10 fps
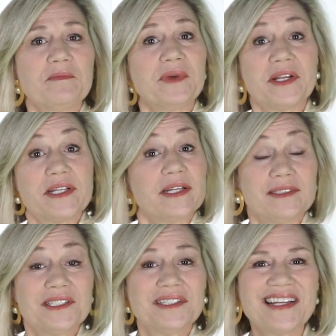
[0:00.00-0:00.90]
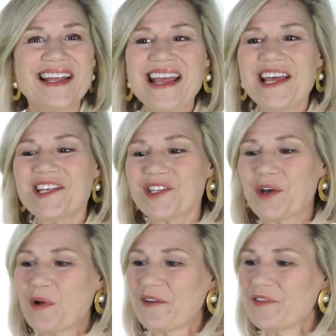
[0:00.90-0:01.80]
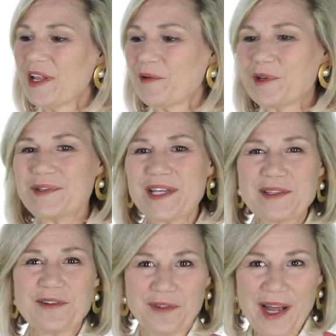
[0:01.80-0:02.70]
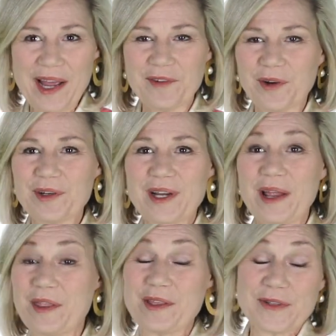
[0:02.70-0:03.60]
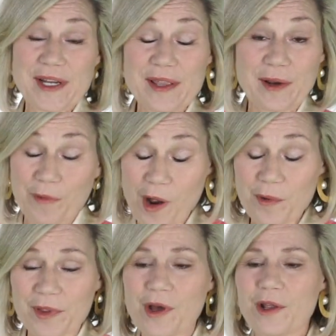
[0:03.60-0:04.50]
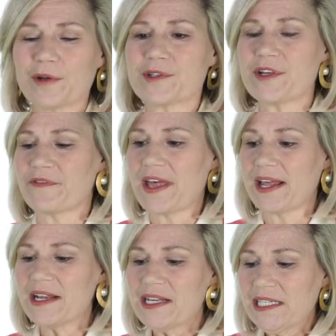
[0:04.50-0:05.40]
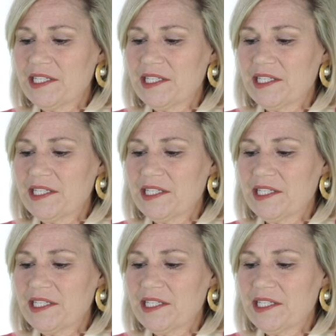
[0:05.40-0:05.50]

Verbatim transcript: didn't, but it didn't. So I feel like when you say survivor, not that there's anything wrong with calling yourself that,